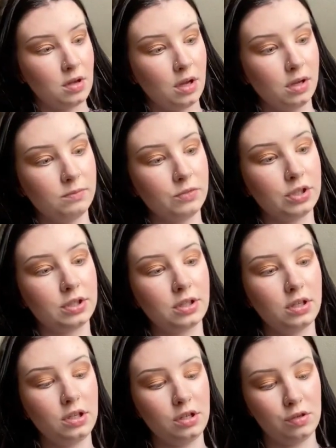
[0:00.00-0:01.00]
I'm just
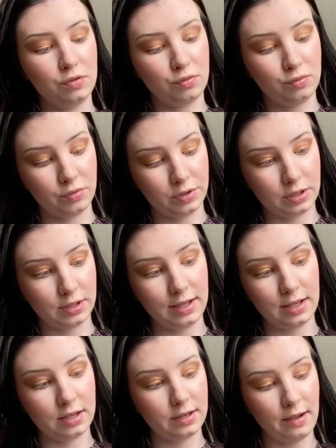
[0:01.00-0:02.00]
gonna use
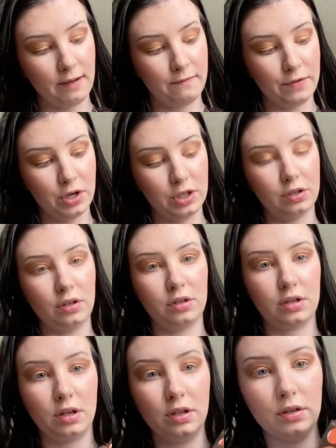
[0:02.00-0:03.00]
like a very dark
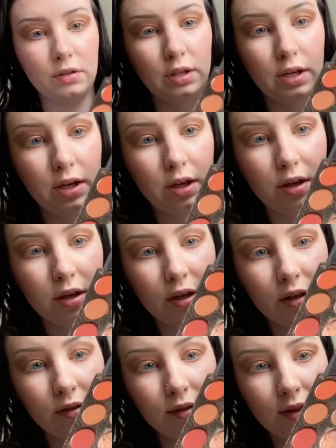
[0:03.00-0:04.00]
color like
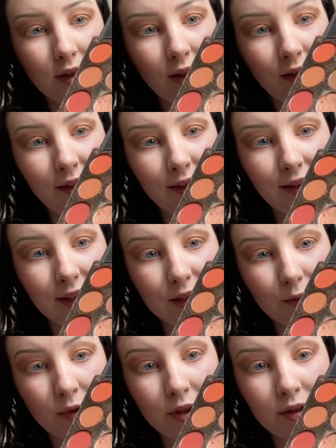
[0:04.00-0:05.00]

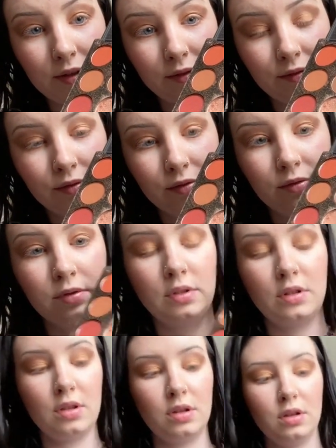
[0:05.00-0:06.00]
this one,
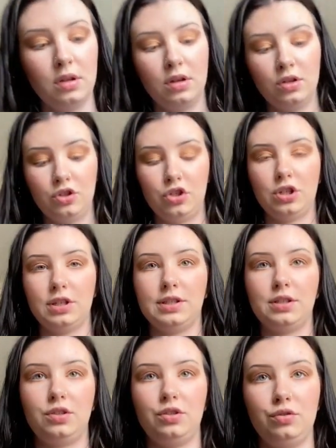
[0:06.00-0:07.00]

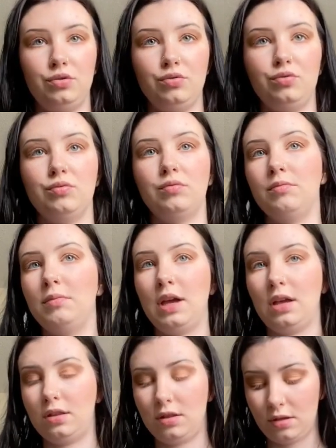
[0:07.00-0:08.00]
just to
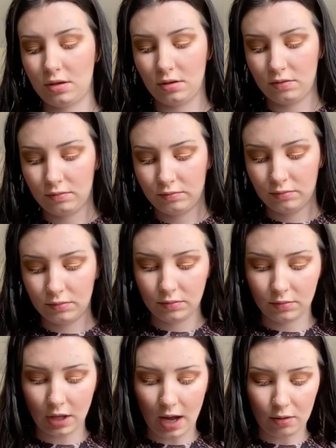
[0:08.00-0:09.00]
make the
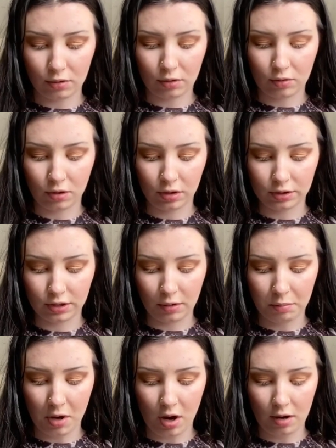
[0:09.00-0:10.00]
outer corners there
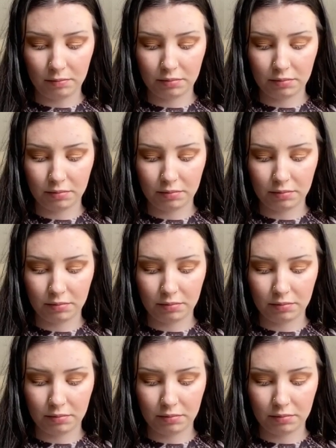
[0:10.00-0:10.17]
pop.